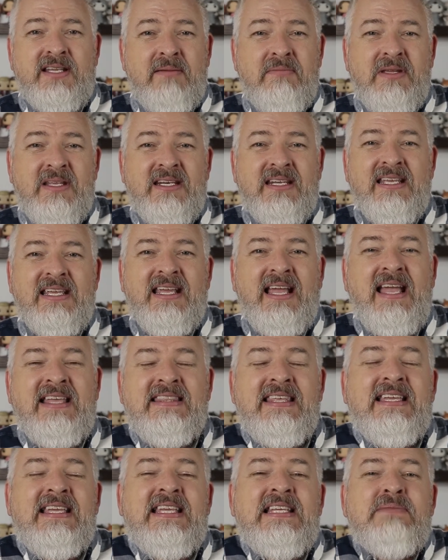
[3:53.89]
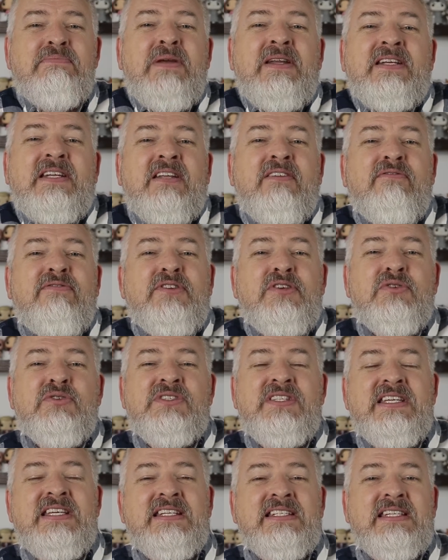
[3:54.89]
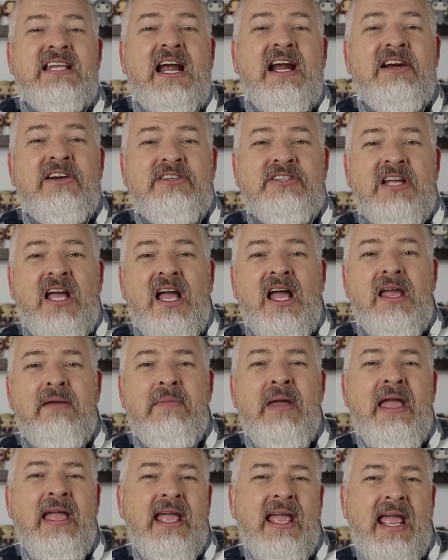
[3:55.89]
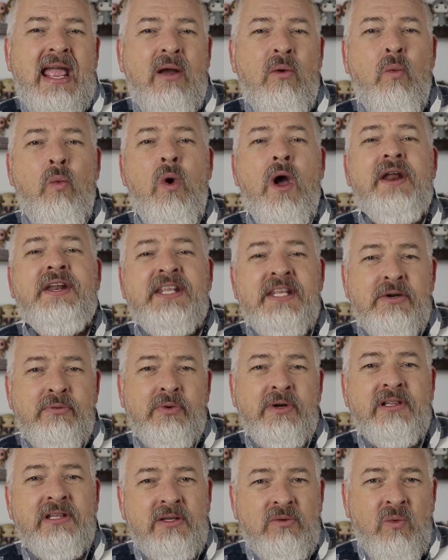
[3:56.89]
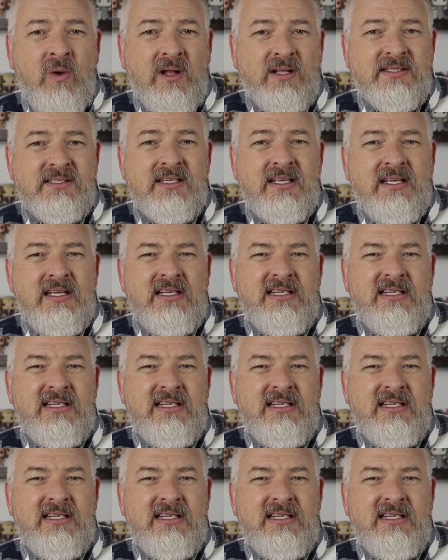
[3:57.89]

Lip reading: I mean, I think he's been confused the entire time at what he really wants.